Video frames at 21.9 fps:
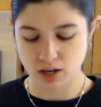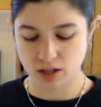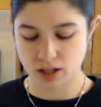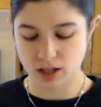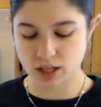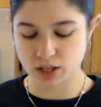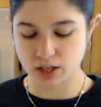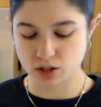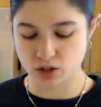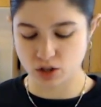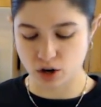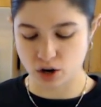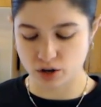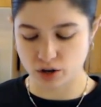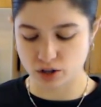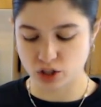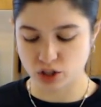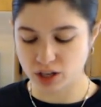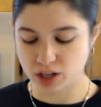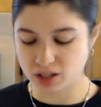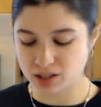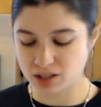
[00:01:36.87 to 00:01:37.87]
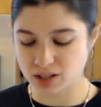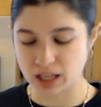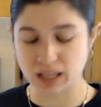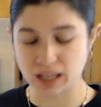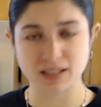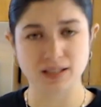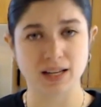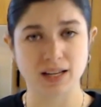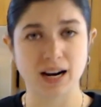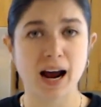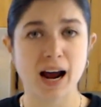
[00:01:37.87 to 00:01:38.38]
These are just
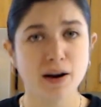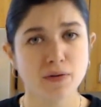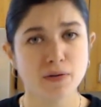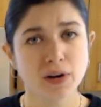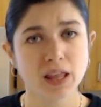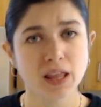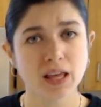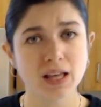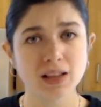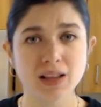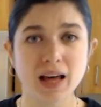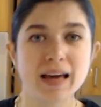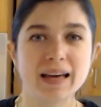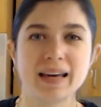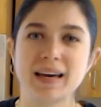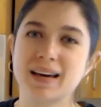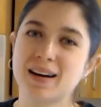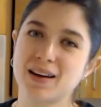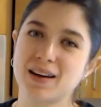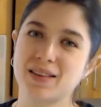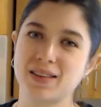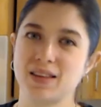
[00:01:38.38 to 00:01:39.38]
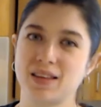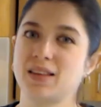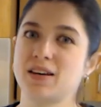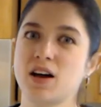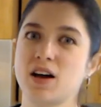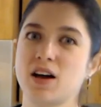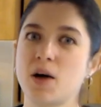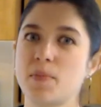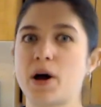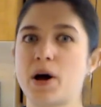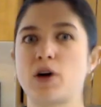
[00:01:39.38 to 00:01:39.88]
things that I really like, and I think they
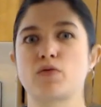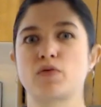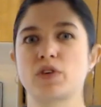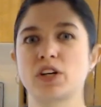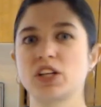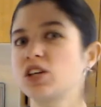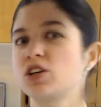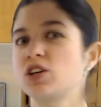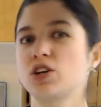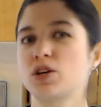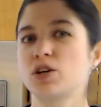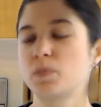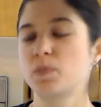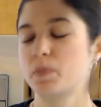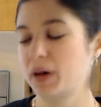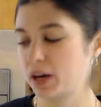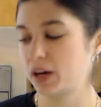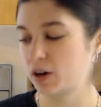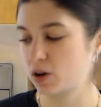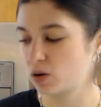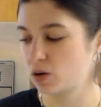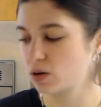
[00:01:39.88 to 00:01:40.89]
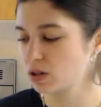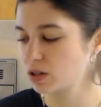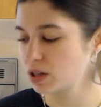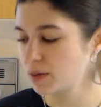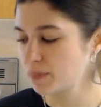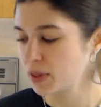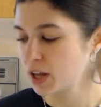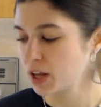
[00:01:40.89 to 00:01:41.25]
come out really good pickled.